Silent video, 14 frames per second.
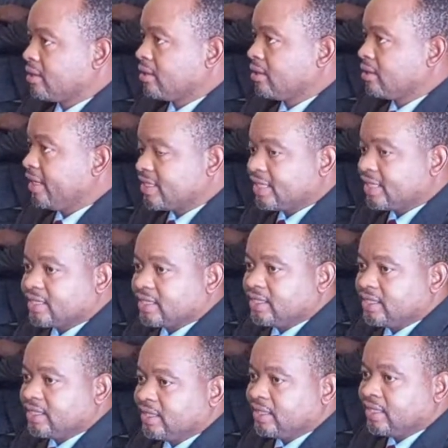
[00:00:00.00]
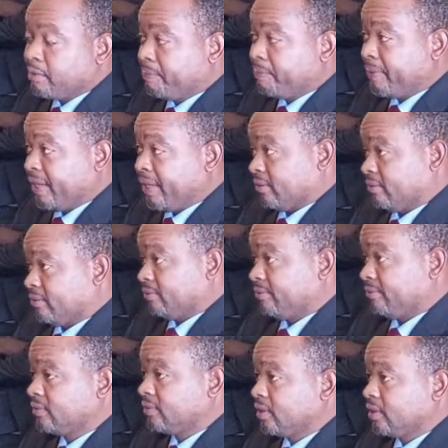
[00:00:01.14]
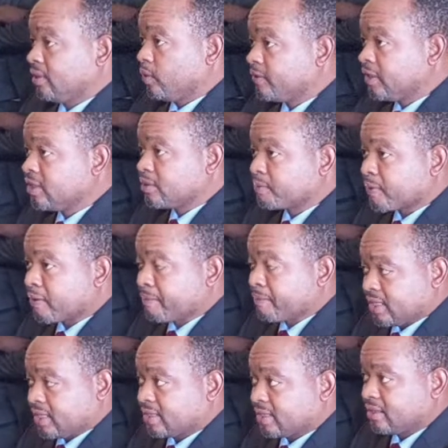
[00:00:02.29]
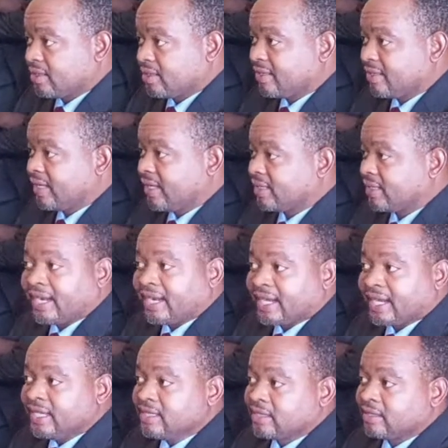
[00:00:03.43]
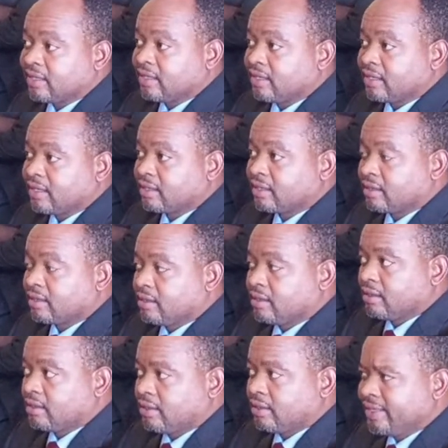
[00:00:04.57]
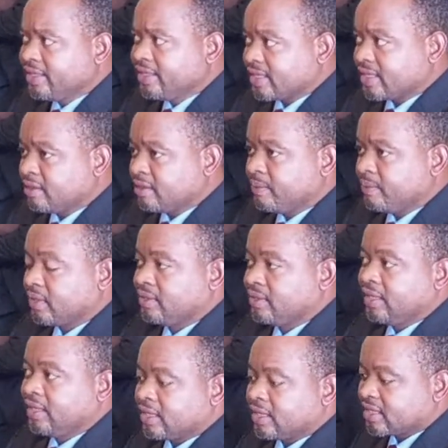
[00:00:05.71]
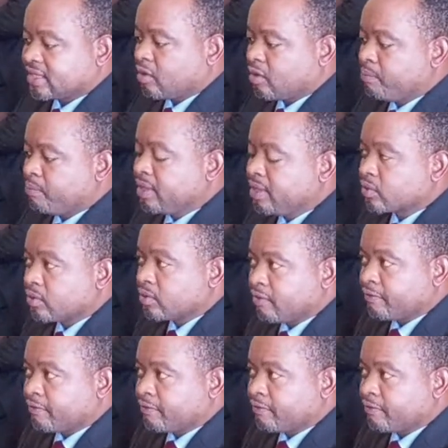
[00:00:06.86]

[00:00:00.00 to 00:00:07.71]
HH is in keeping with his promise that under his leadership there shall be rule of